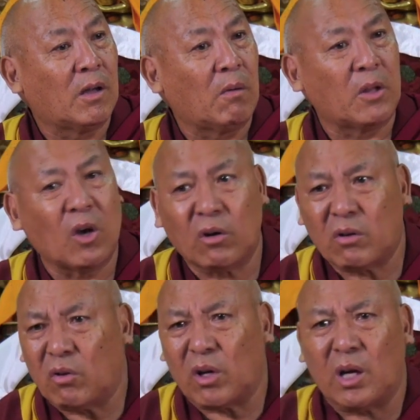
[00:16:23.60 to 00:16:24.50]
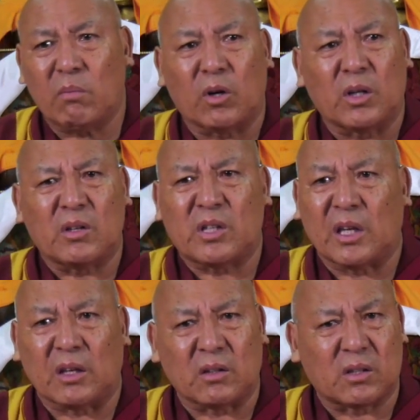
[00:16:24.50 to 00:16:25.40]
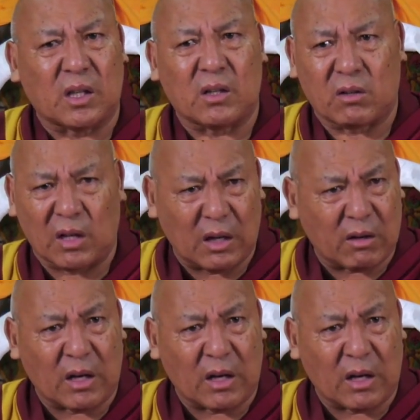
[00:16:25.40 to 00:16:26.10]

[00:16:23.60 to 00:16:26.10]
Without talking about these things that really